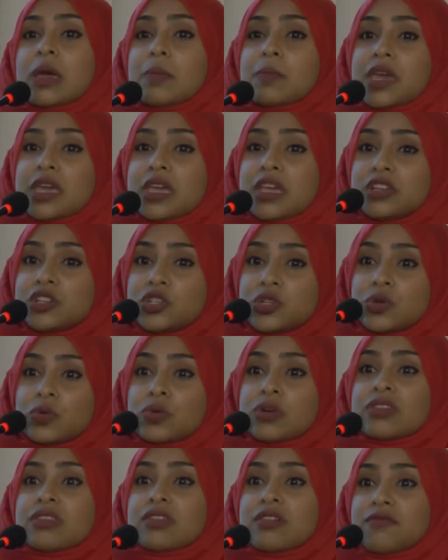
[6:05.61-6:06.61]
making
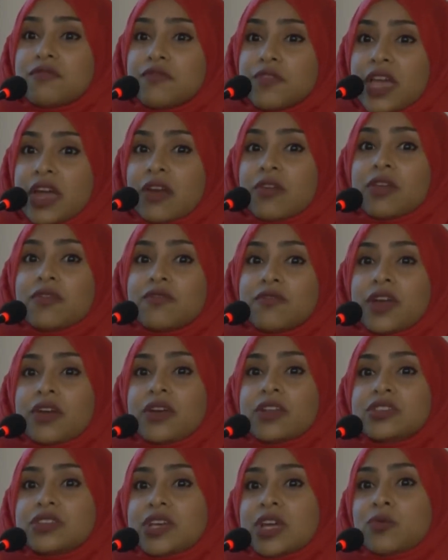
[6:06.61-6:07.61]
sure they're very,
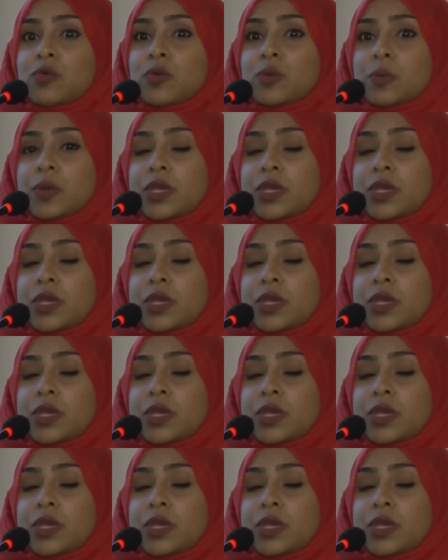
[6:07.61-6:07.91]
very genuine